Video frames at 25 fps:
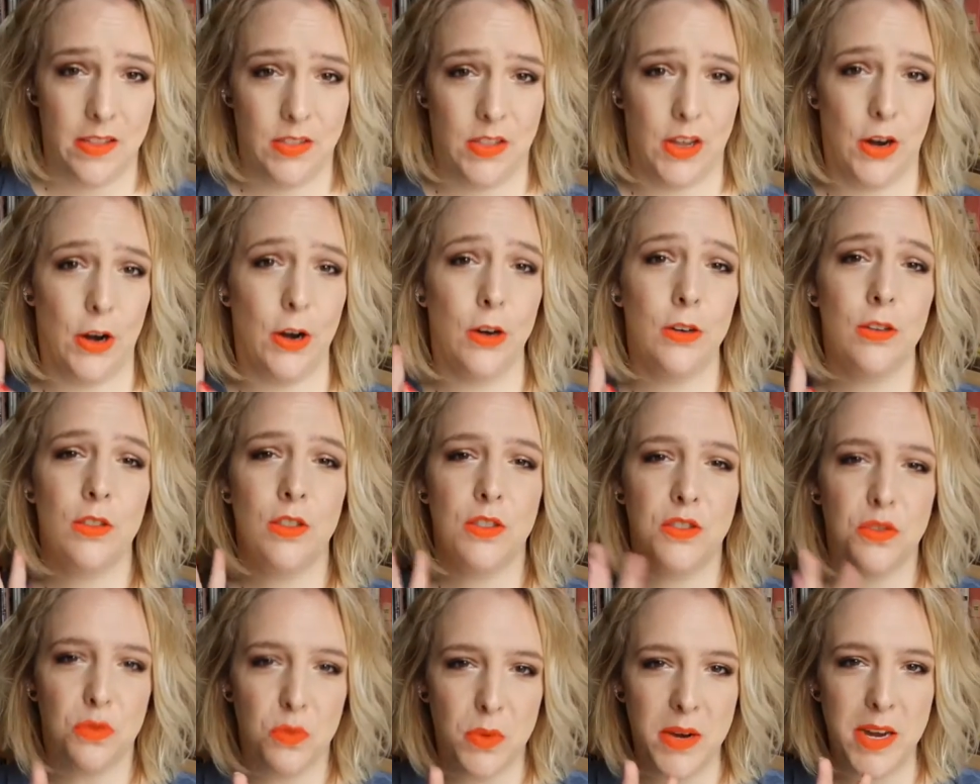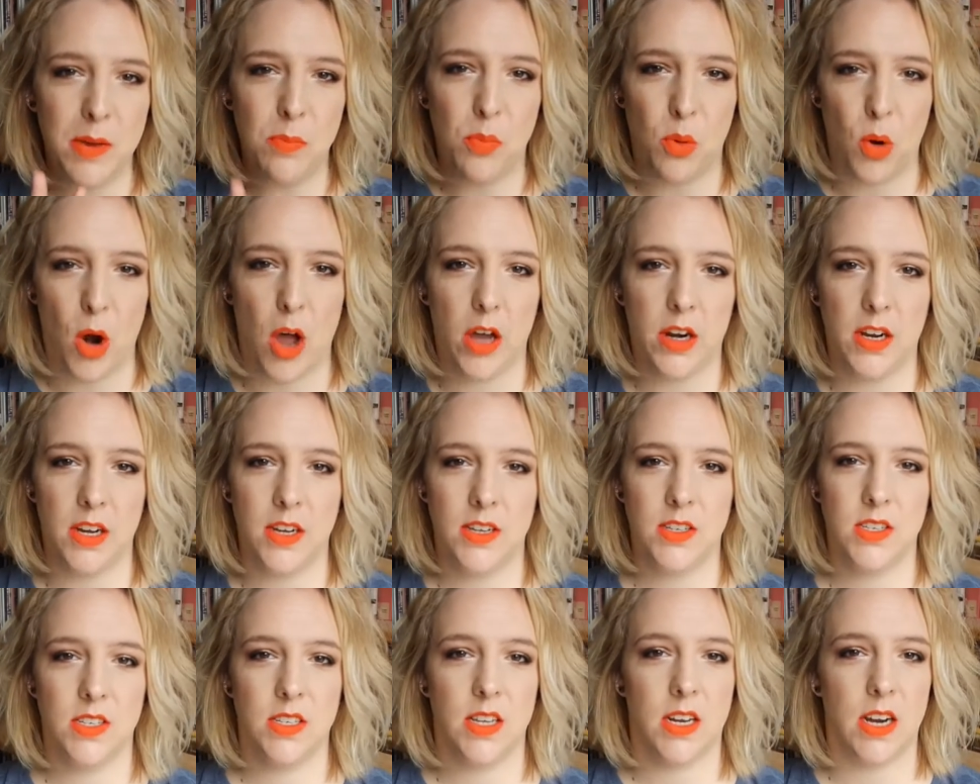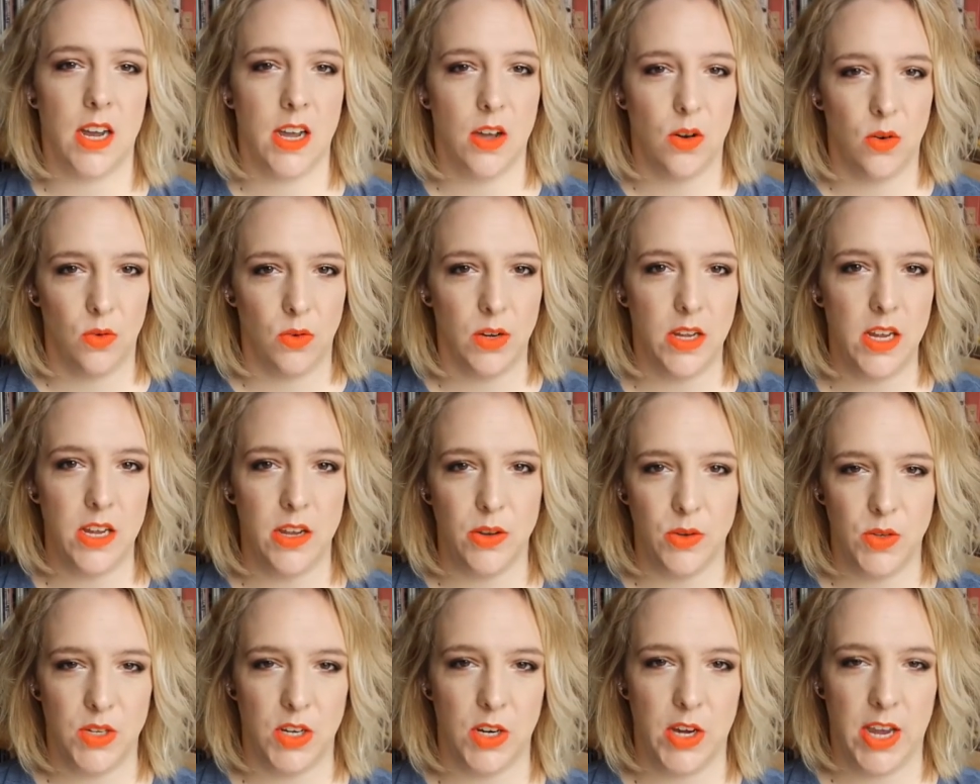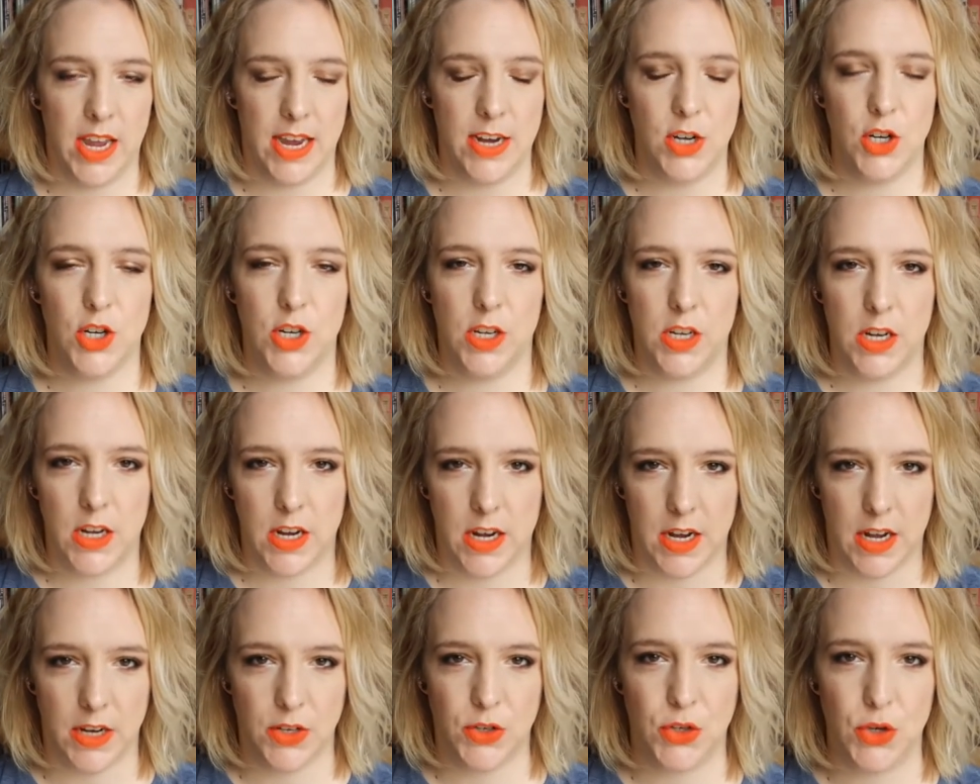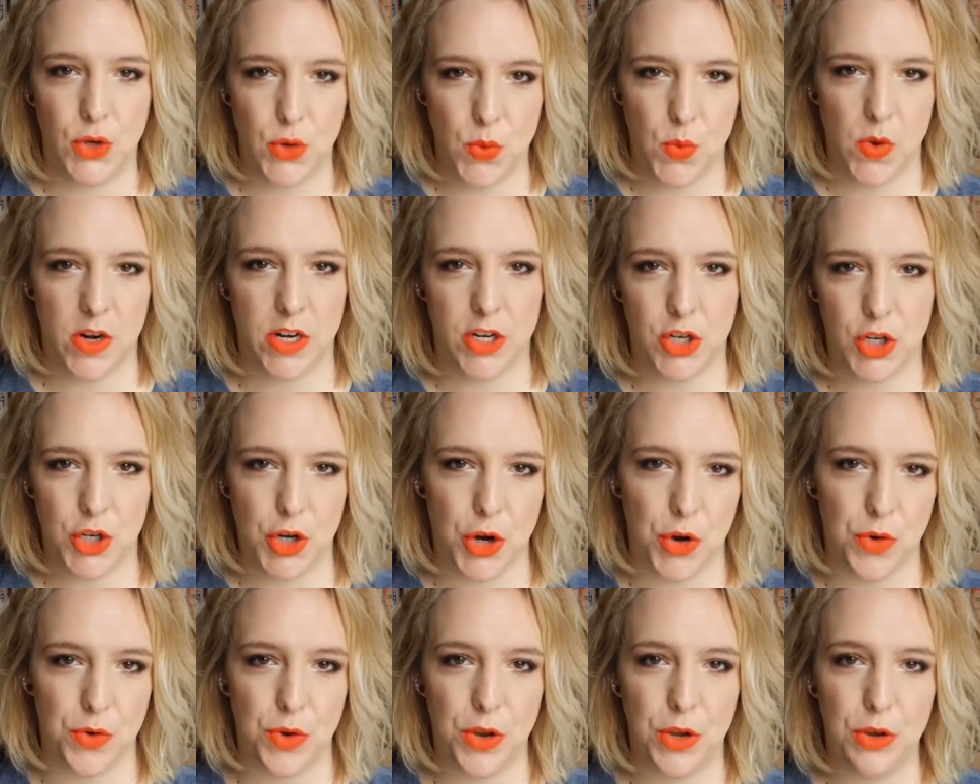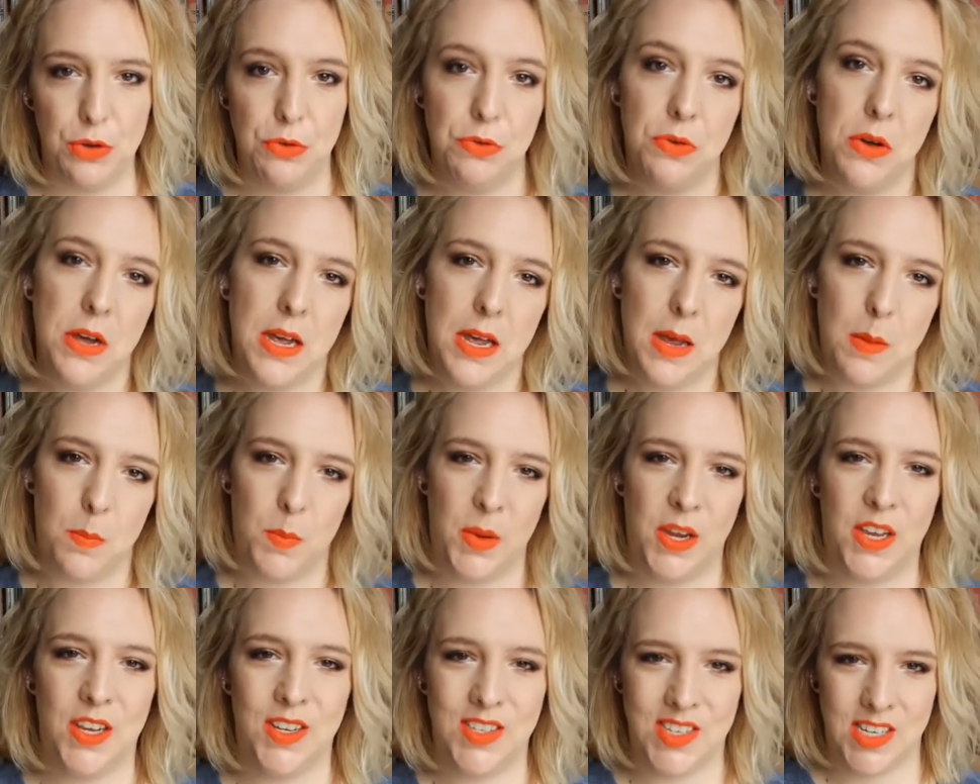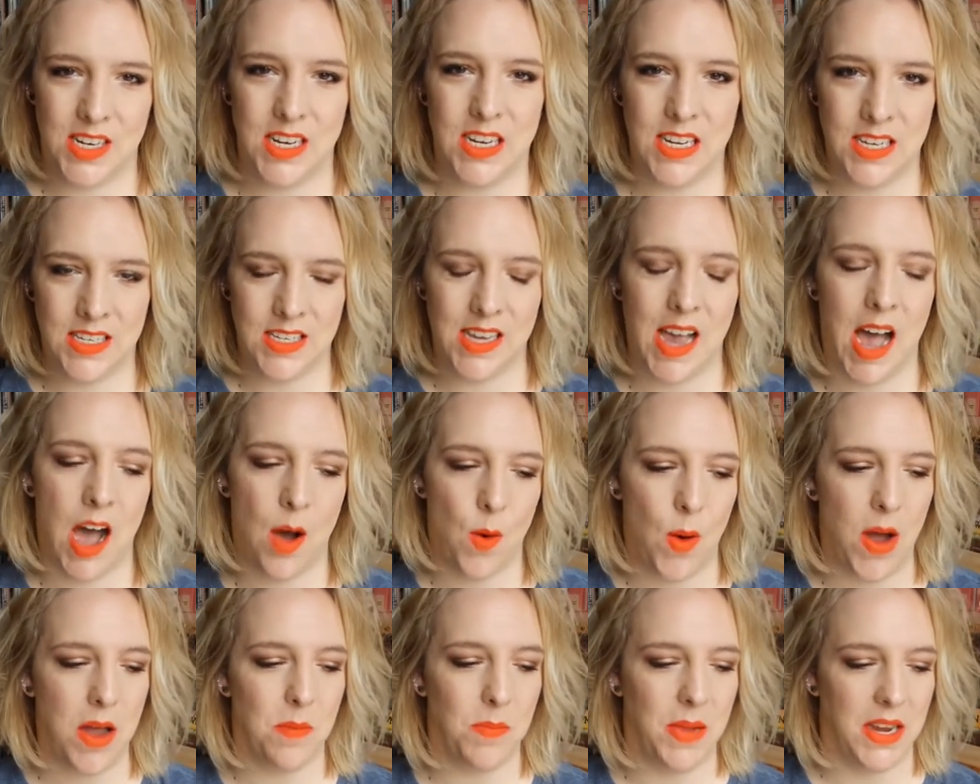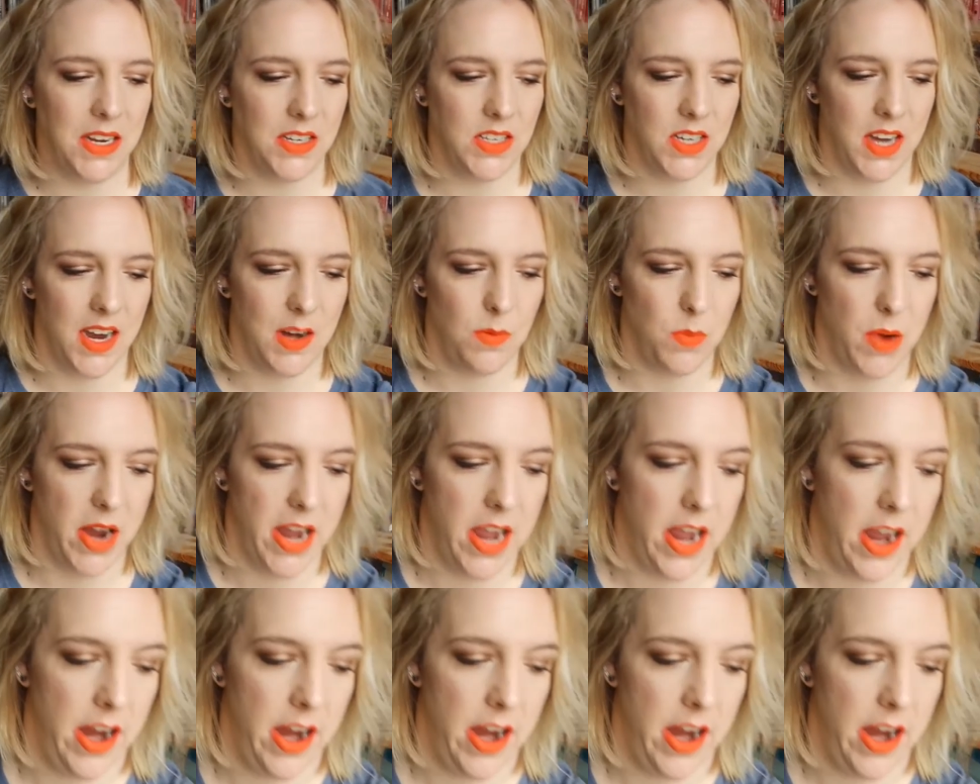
There are three products that I only use occasionally that I do want to show you because it is how I maintain my